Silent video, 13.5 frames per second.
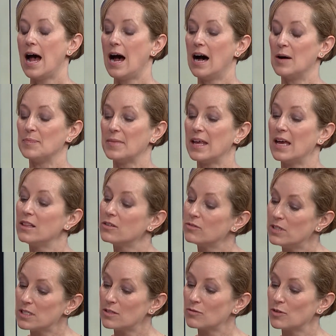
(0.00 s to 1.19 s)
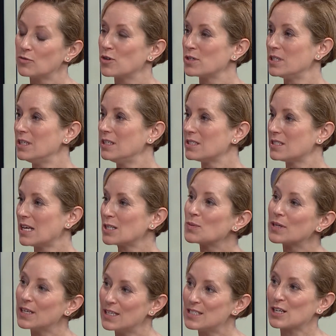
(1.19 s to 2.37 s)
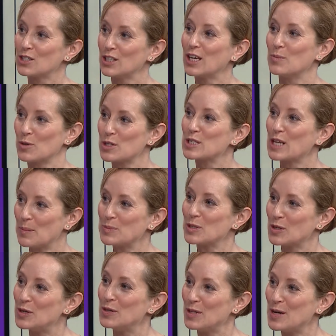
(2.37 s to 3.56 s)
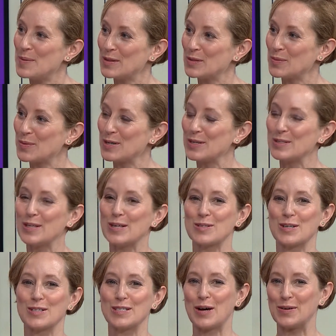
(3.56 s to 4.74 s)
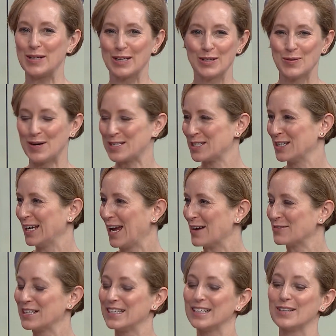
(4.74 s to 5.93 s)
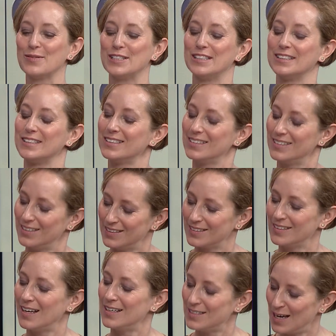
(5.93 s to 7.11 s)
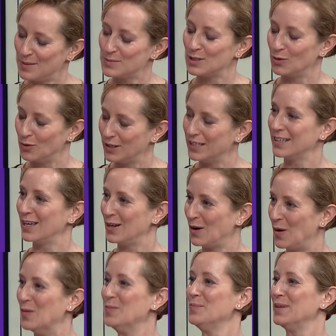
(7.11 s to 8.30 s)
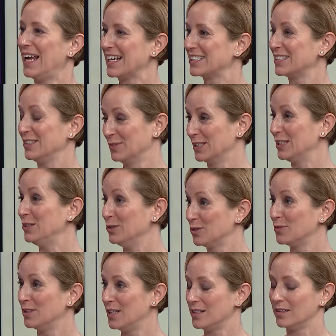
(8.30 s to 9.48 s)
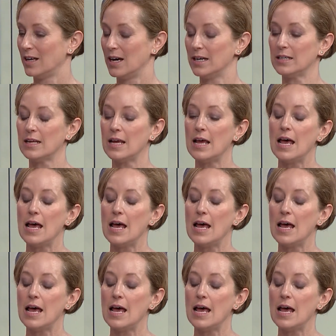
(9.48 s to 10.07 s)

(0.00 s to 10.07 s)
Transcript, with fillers: Um, and the reason for 14 is that's when kids actually get more skeptical about the world. They start doubting and questioning everything, which is at times annoying at home, but actually really useful online.